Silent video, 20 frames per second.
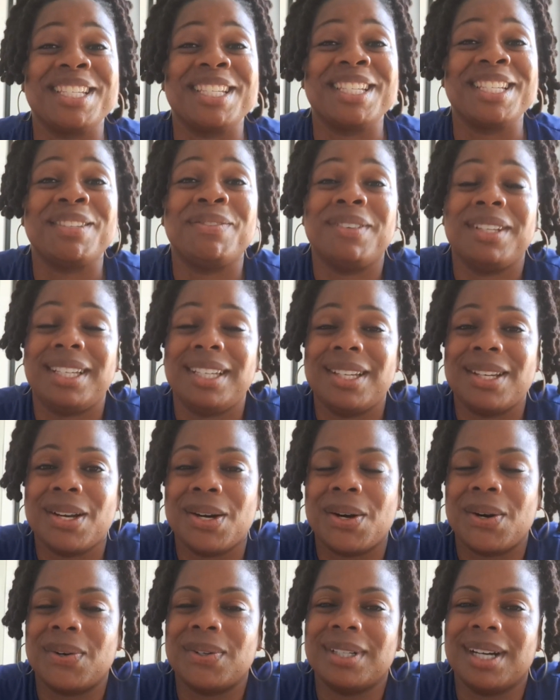
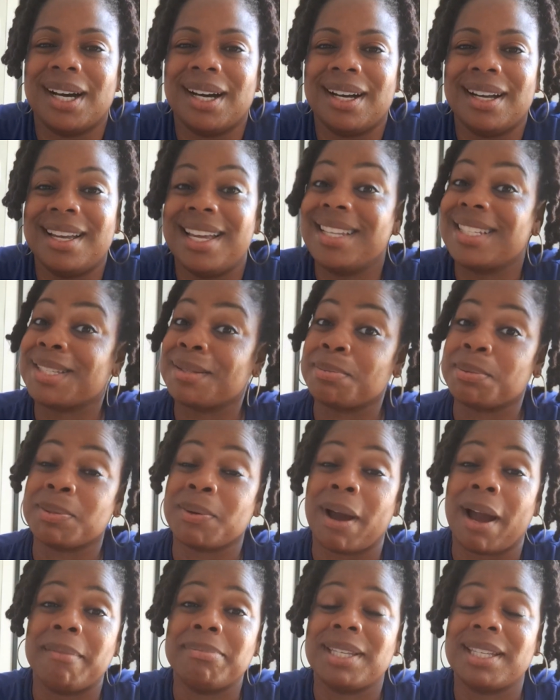video and
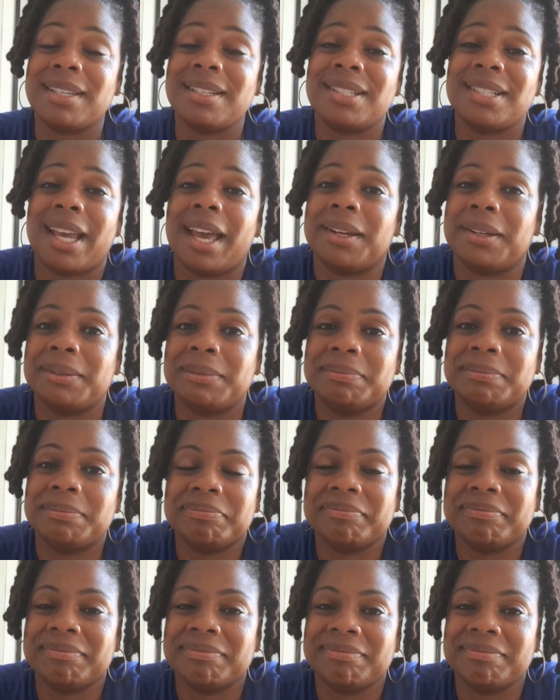subscribe to the channel.
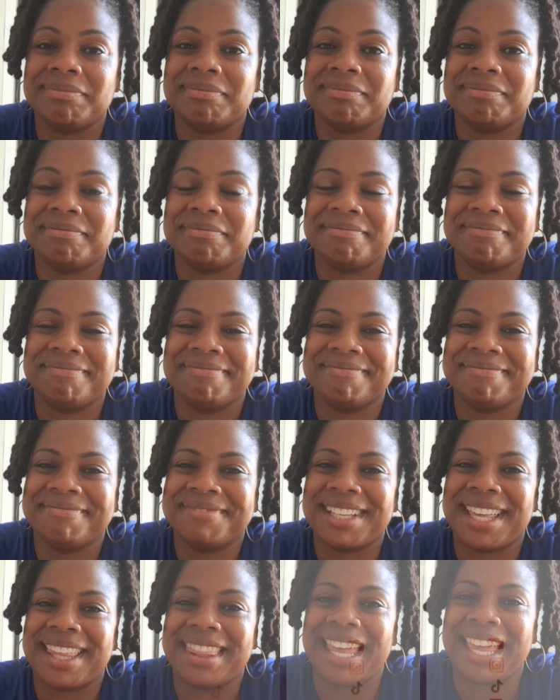
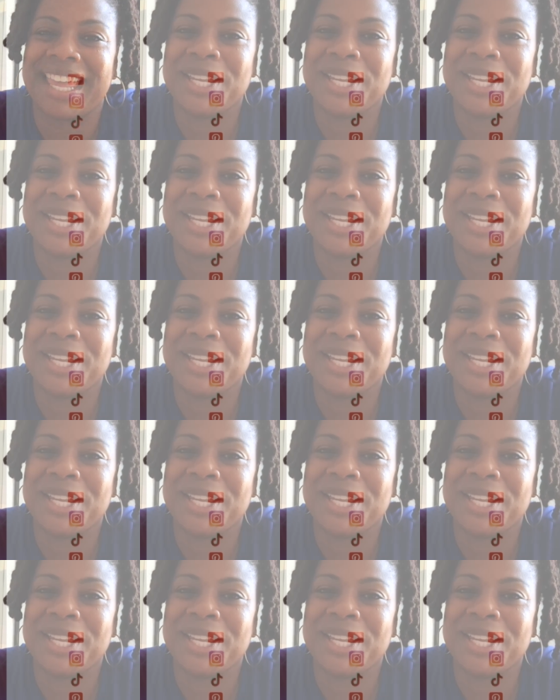Thank